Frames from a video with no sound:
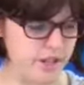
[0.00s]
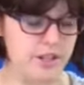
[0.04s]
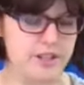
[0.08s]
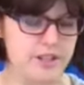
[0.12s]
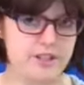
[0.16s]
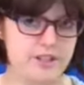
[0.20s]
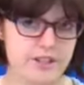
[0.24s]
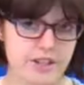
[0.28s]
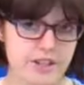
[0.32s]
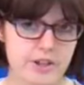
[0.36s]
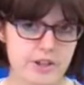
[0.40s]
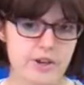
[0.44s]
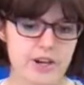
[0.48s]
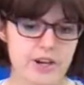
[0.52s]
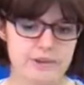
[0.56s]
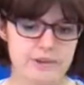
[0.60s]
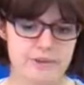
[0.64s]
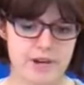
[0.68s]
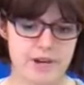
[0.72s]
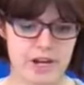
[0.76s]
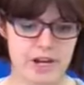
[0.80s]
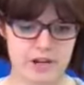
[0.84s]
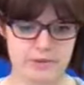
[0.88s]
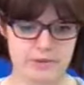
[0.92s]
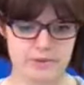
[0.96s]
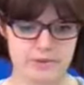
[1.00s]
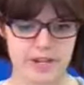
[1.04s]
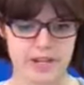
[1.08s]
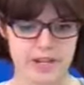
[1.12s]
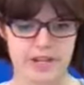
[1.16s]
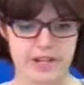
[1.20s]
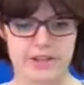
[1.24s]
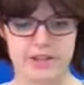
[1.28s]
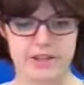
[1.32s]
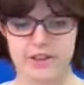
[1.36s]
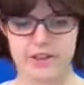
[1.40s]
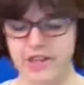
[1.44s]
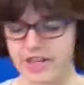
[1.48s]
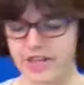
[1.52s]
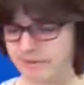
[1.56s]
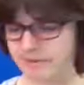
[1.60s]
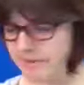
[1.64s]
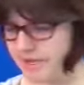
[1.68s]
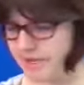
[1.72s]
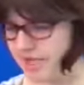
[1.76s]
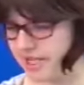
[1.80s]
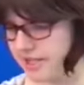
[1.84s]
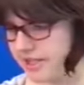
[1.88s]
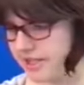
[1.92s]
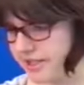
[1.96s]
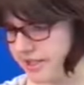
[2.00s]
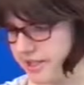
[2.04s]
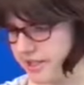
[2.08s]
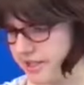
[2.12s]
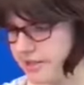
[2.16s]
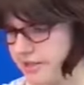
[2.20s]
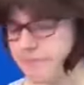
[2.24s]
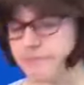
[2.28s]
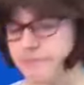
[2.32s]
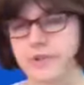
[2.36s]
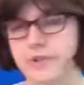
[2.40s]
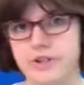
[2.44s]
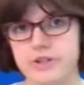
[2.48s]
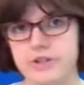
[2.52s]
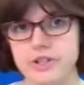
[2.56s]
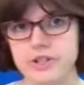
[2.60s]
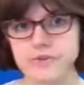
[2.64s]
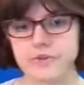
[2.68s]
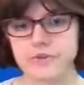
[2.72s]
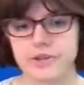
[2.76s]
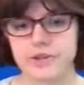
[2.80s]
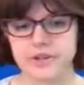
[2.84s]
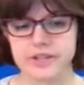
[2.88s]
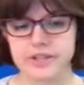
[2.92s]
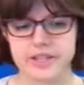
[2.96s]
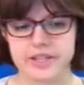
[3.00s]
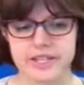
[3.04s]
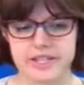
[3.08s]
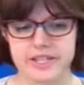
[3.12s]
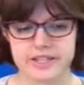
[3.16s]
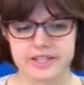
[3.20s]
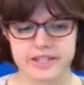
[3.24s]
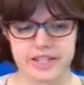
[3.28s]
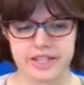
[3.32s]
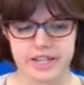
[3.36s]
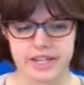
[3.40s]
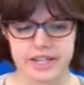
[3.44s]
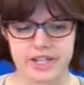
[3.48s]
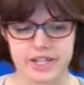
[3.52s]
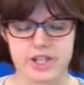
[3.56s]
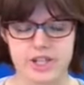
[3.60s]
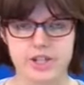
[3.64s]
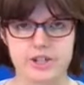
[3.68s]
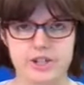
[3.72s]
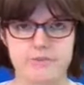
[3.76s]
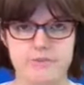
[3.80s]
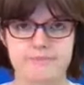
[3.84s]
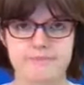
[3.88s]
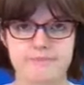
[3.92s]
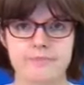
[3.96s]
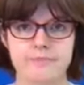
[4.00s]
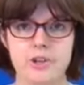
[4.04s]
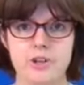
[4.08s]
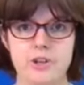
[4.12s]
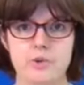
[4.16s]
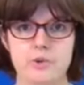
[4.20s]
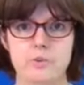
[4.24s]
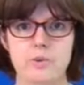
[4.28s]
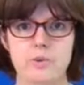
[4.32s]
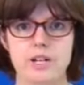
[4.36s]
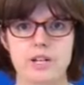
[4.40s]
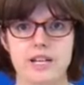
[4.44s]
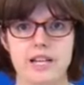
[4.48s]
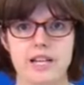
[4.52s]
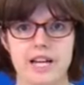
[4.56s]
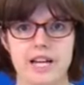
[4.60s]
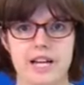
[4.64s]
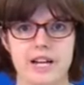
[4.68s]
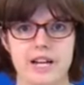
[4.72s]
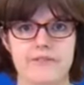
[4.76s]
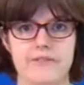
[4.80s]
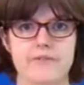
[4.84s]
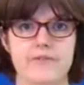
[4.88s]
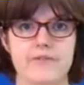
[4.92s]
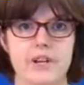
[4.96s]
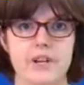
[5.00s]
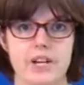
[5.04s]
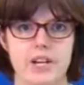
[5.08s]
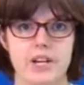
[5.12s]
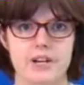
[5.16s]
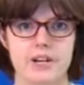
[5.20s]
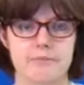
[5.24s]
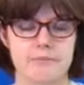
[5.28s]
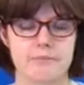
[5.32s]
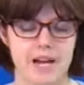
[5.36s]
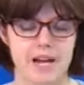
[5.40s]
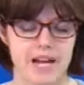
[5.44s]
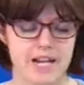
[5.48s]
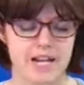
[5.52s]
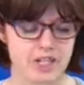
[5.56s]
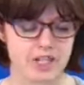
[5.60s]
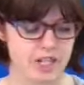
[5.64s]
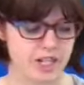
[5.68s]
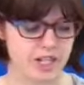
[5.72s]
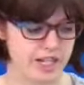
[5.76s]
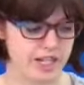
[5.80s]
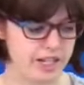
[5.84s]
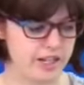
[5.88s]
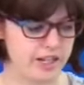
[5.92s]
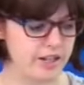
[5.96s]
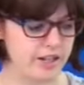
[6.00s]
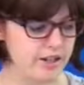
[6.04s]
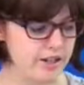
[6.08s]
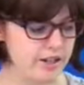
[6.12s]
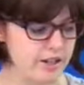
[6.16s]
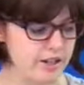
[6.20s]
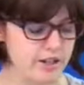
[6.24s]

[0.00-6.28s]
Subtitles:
So I'm hoping that means that most of you at this stage will have actually